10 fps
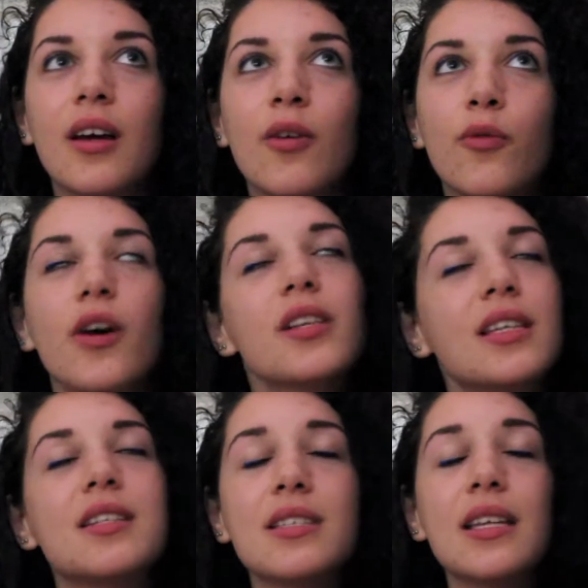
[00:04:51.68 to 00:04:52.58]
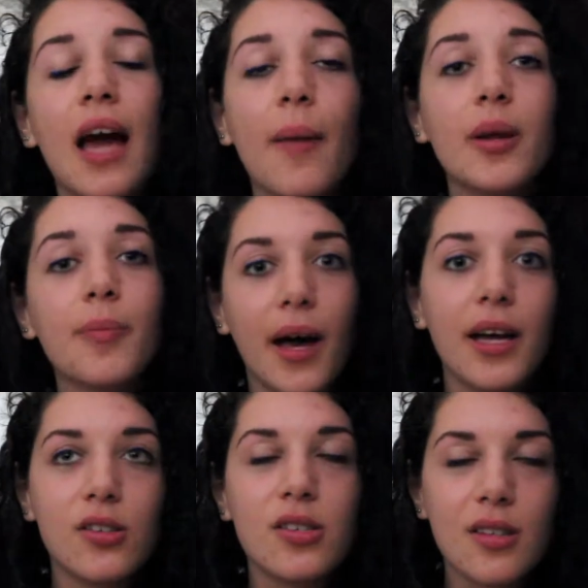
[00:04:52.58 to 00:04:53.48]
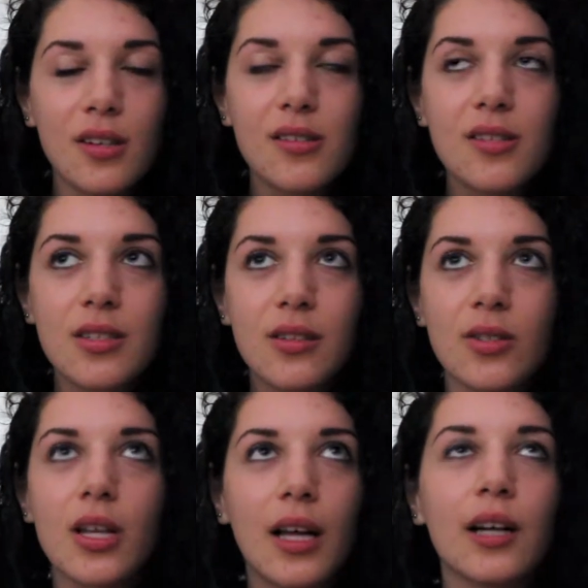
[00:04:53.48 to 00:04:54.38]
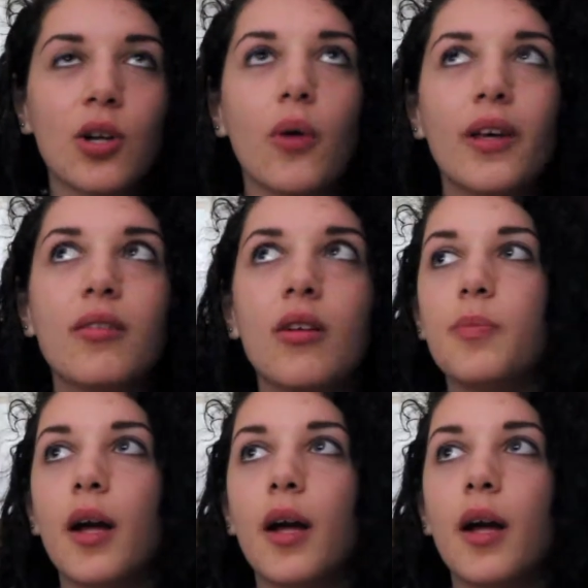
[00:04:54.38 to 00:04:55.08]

firstly to see how many pages it is, because I like knowing,